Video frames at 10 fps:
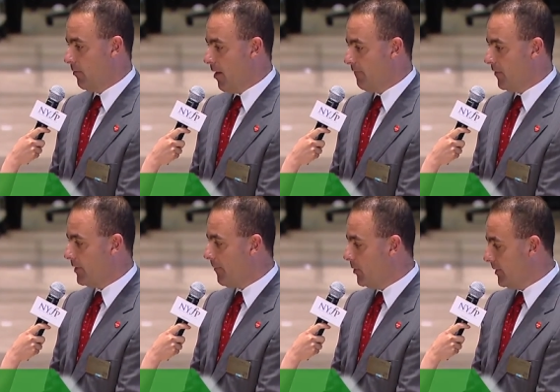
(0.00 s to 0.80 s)
a matter of fact,
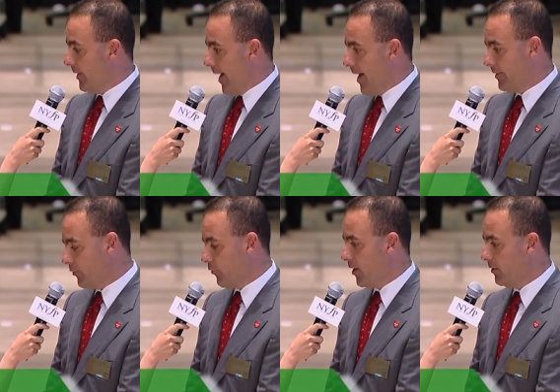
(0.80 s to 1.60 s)
WTI, the
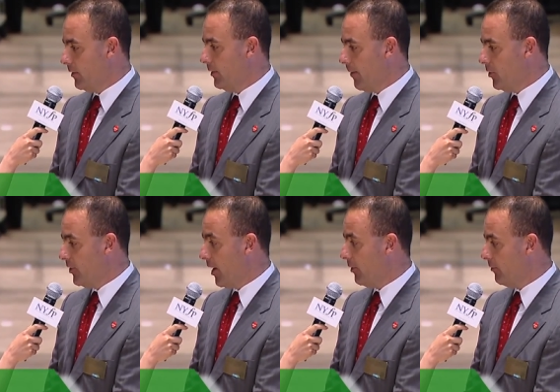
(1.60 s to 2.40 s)
trade
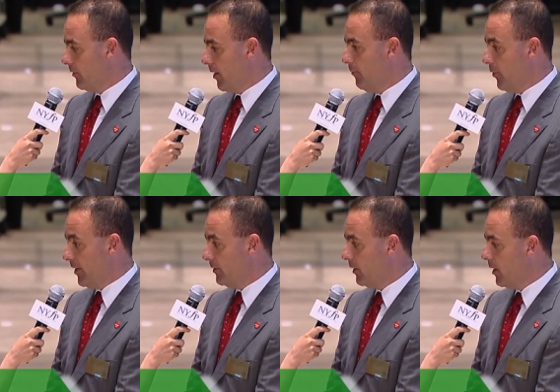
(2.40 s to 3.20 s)
WTI
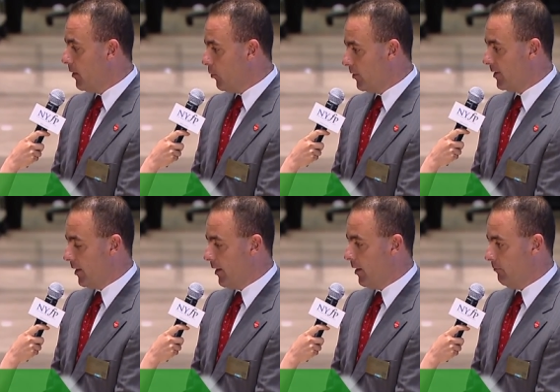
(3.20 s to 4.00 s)
Brent, was
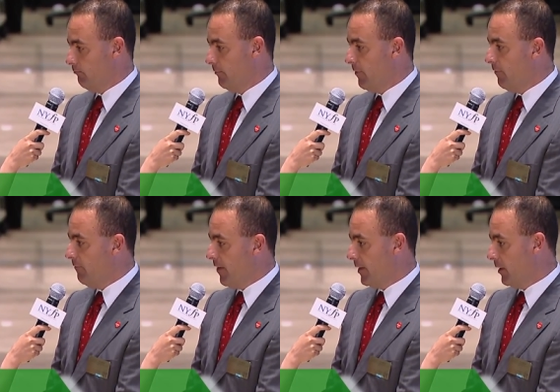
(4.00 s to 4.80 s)

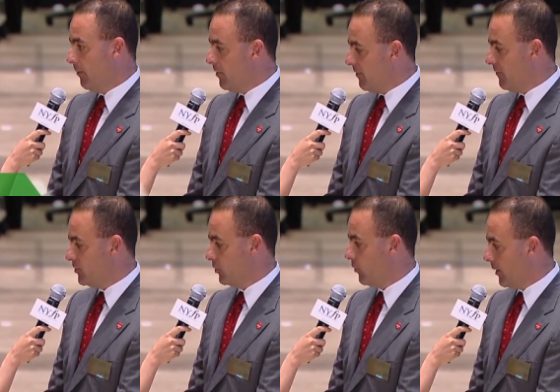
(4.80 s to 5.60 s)
very
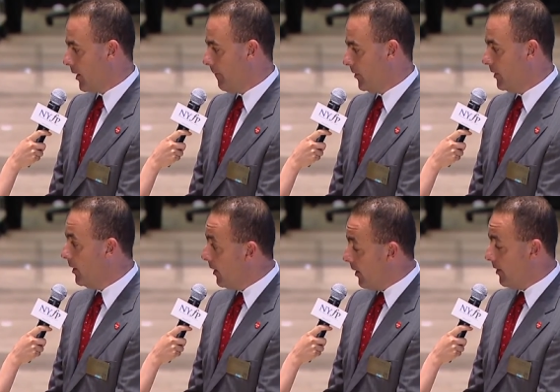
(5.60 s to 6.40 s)
beneficial to our company.
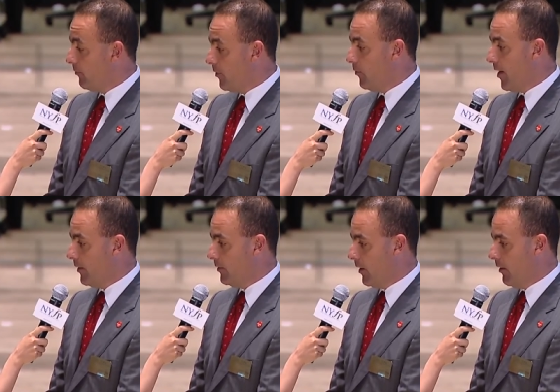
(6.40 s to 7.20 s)
As we
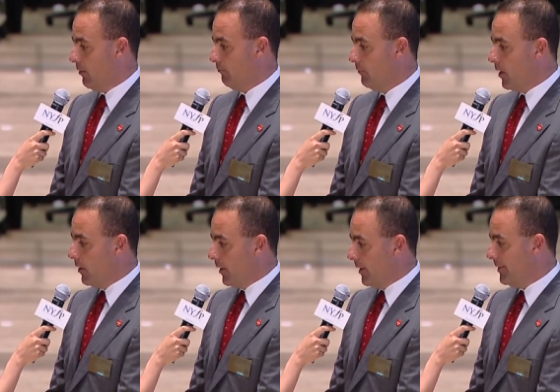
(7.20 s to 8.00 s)
run
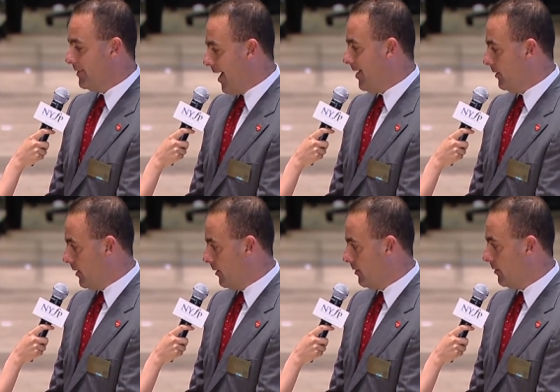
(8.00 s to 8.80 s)
in Tyler,
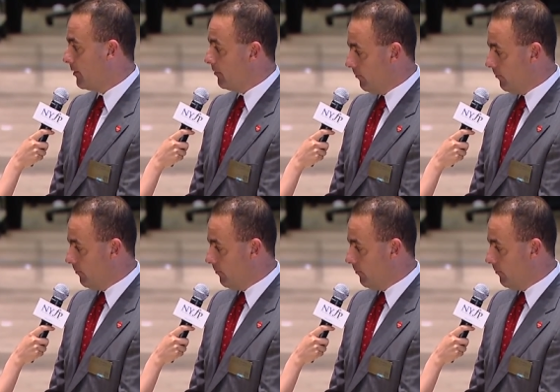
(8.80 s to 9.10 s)
Texas,